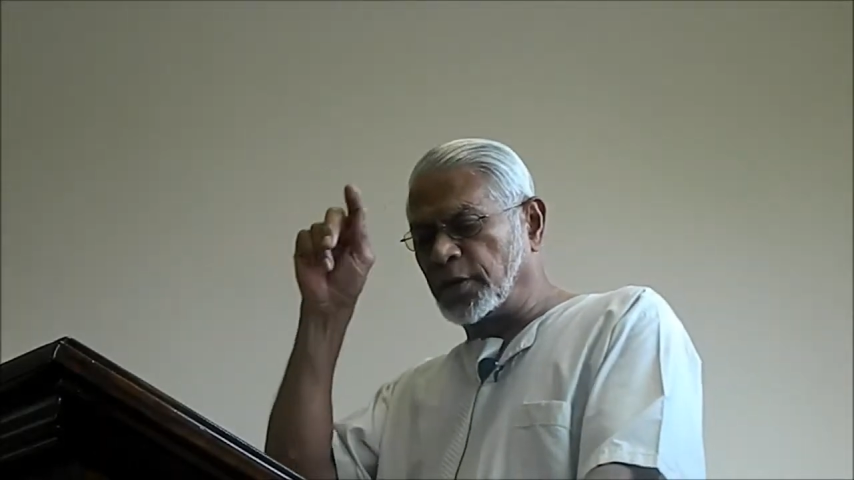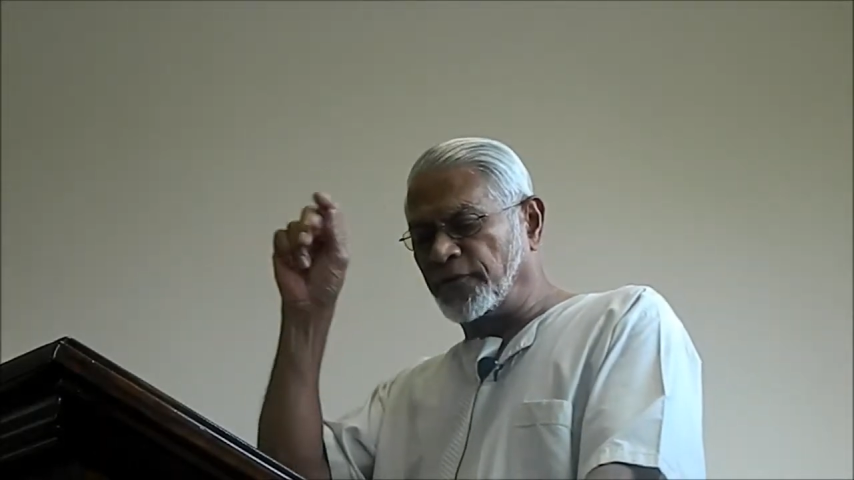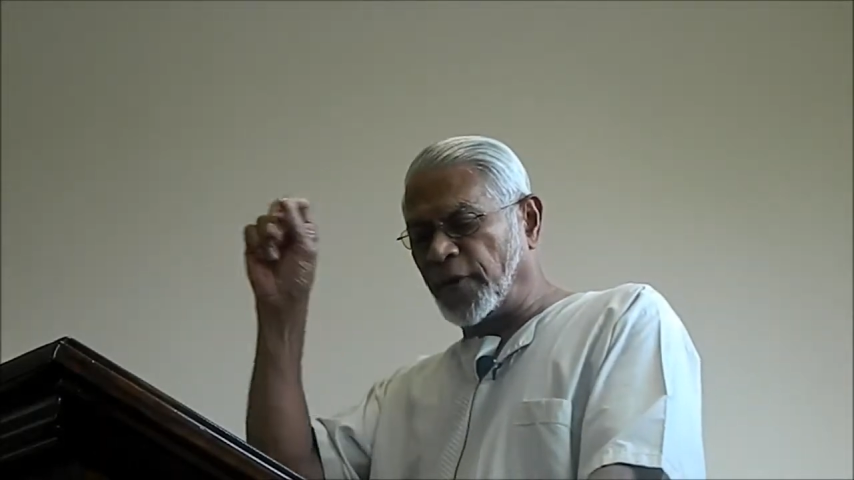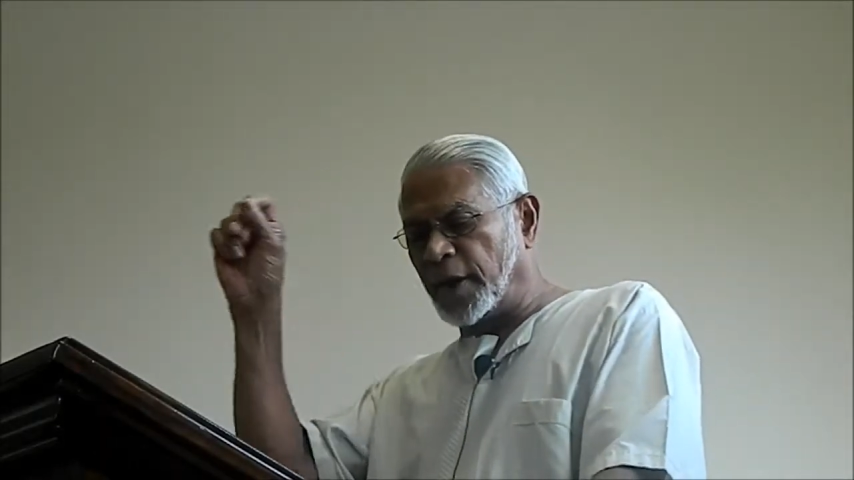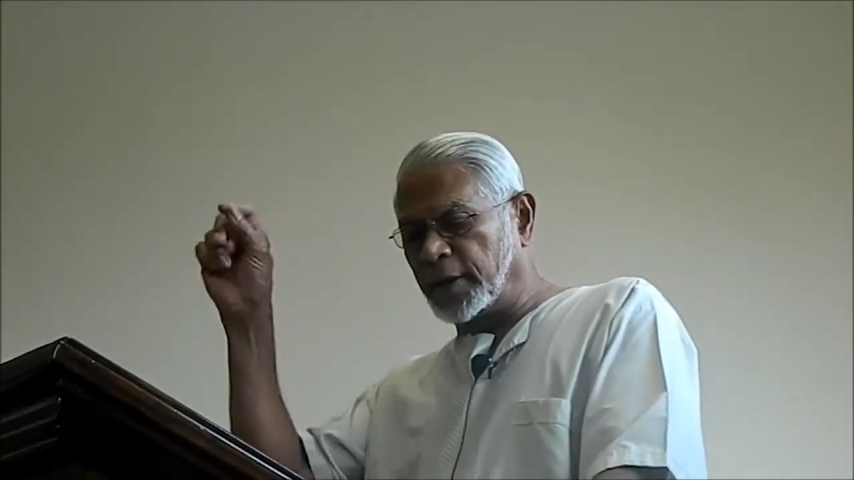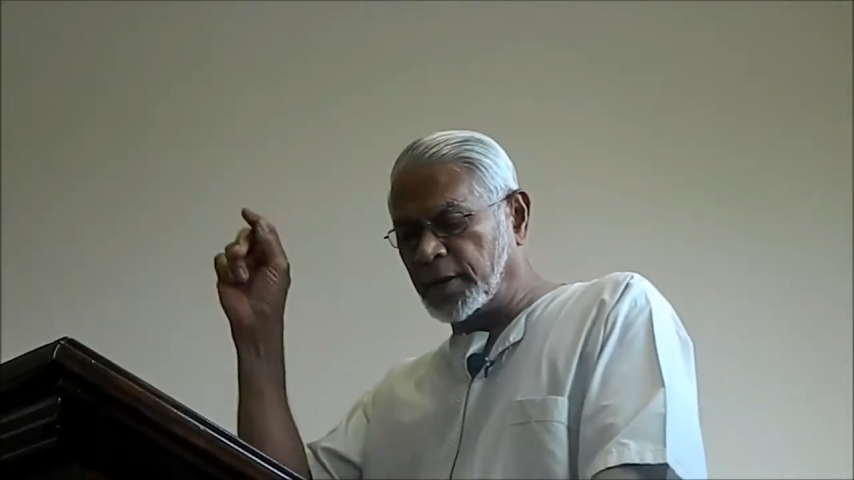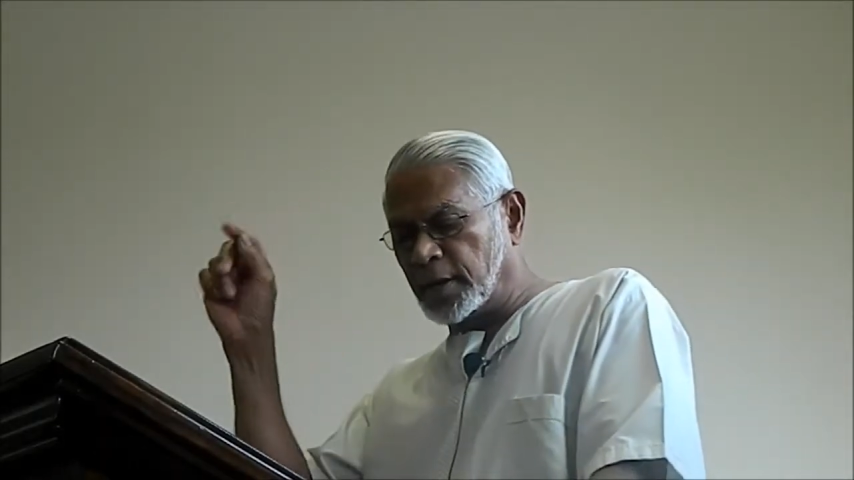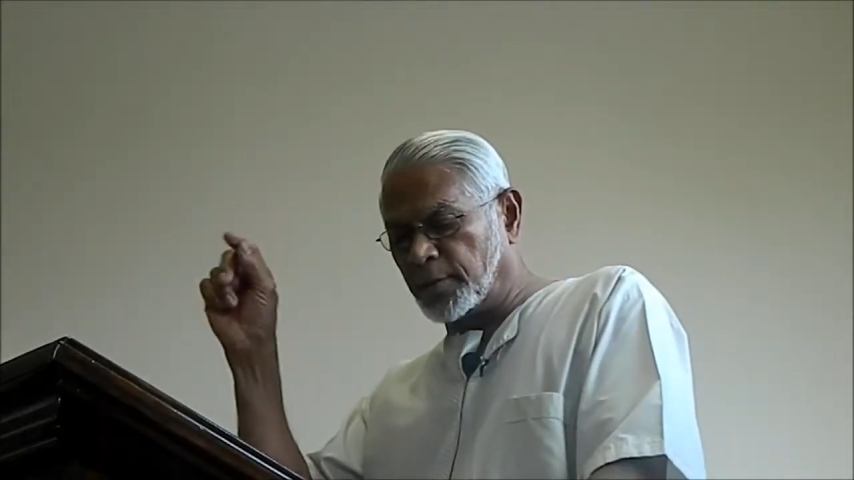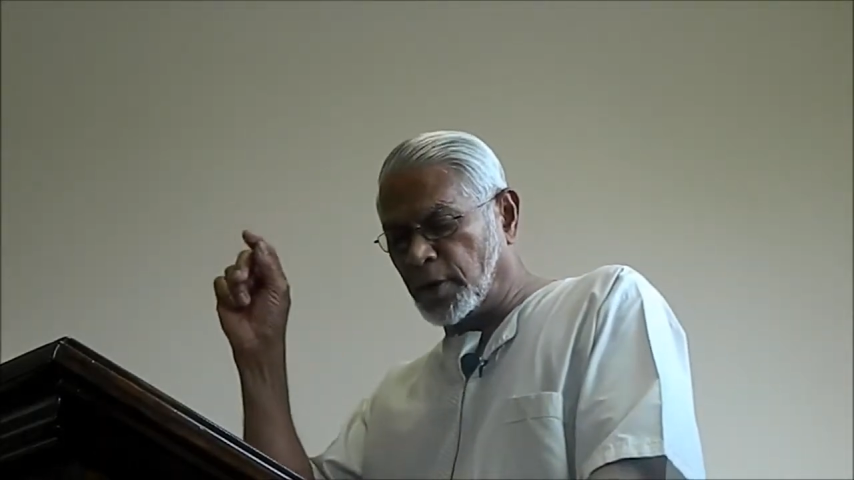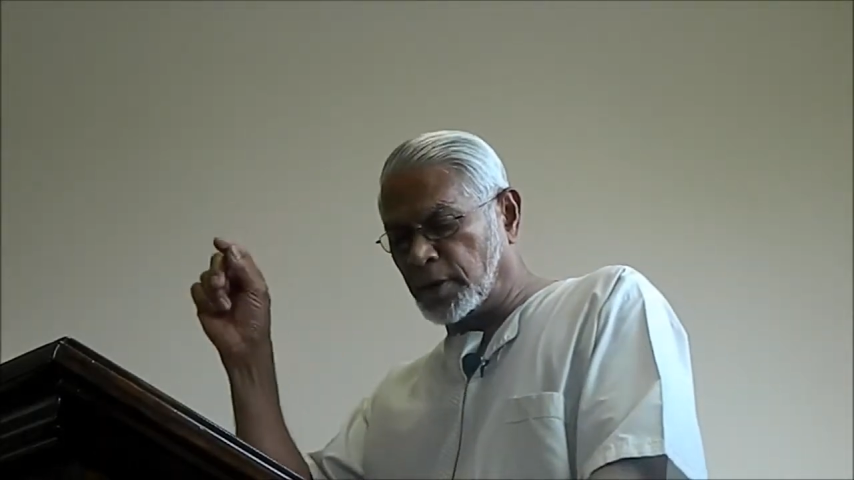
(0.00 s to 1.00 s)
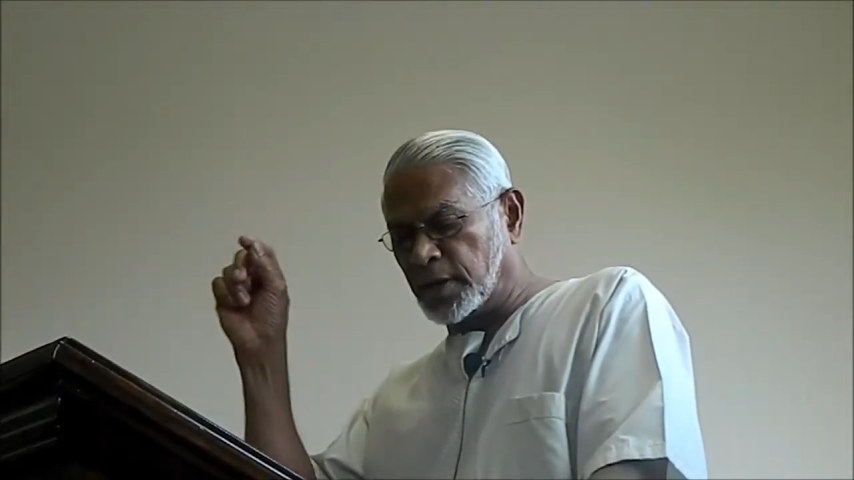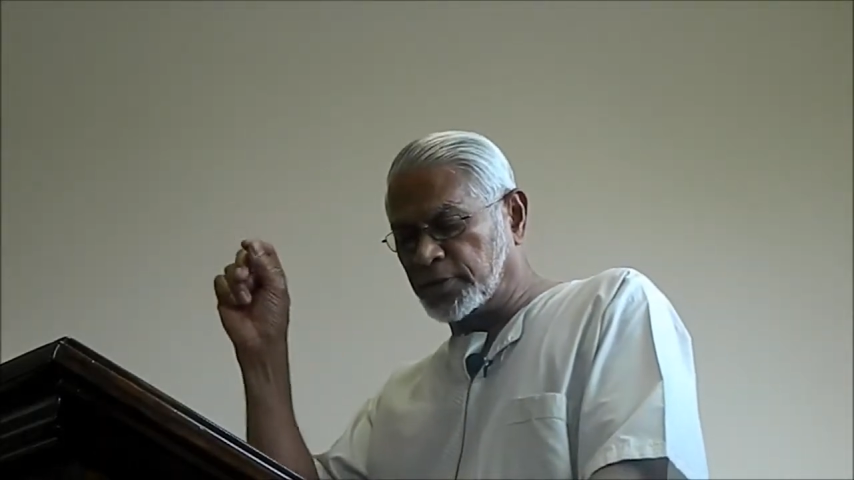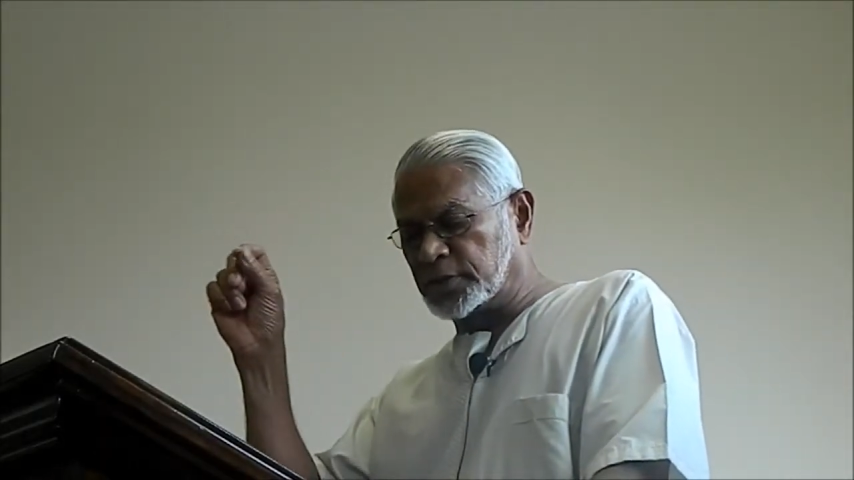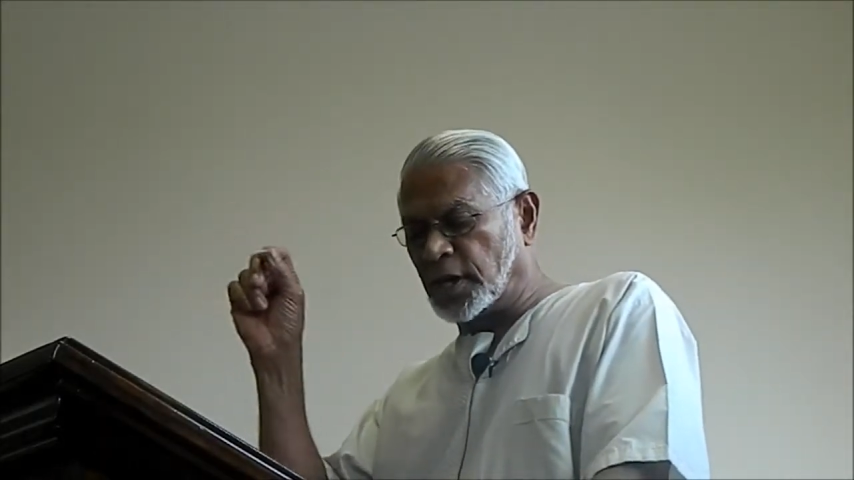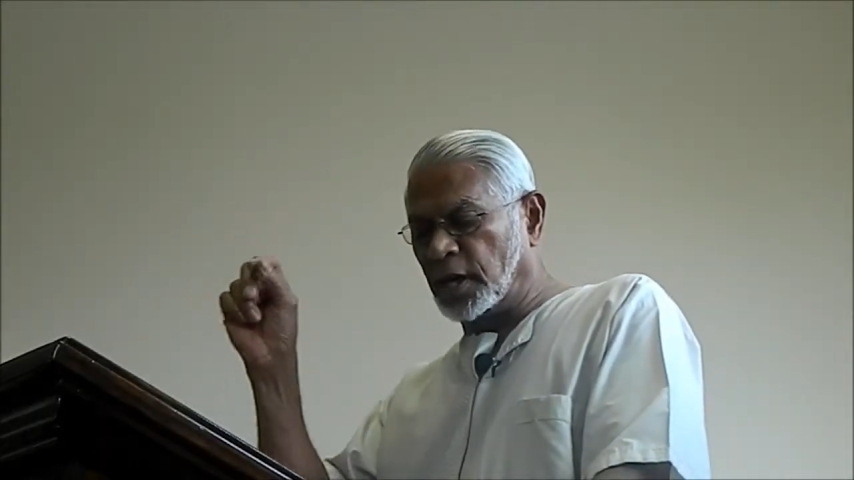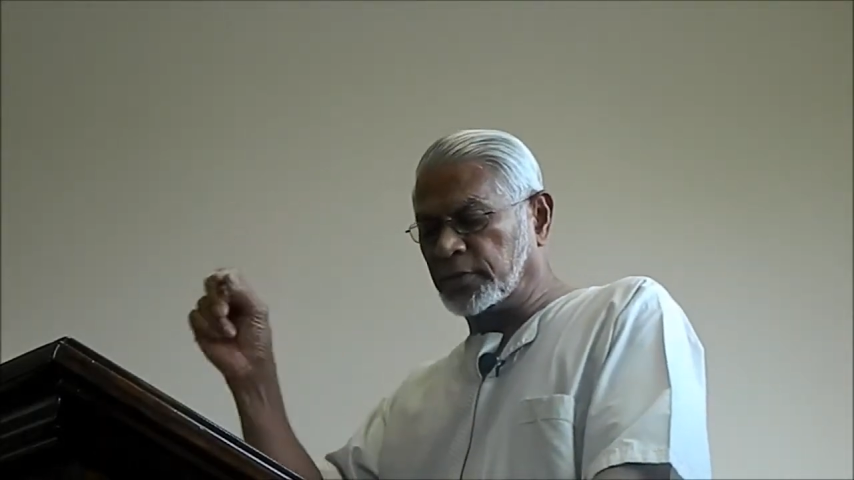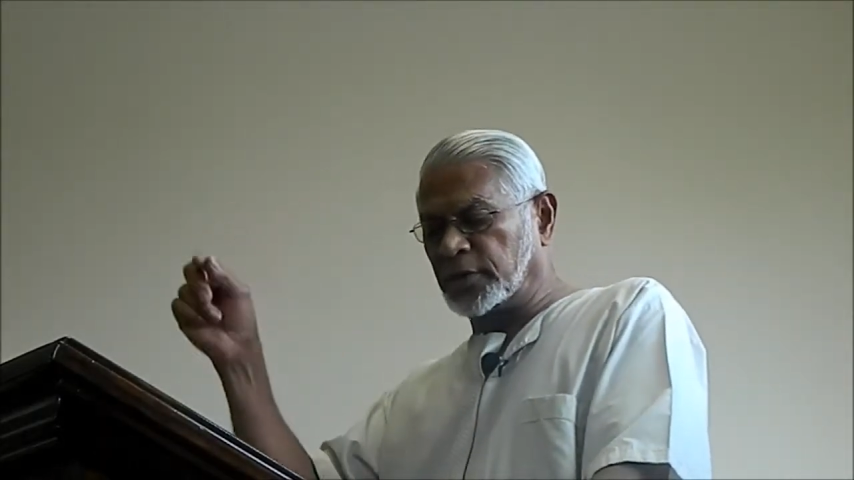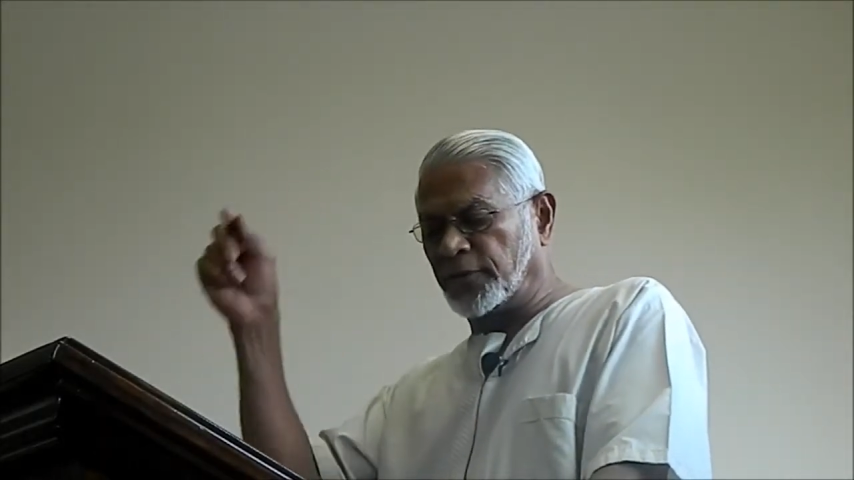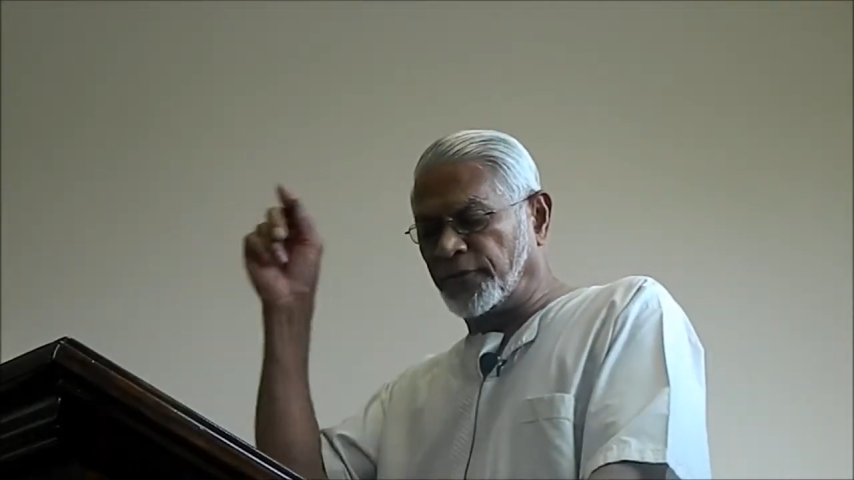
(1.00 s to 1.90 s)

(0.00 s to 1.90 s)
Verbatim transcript: divided among themselves and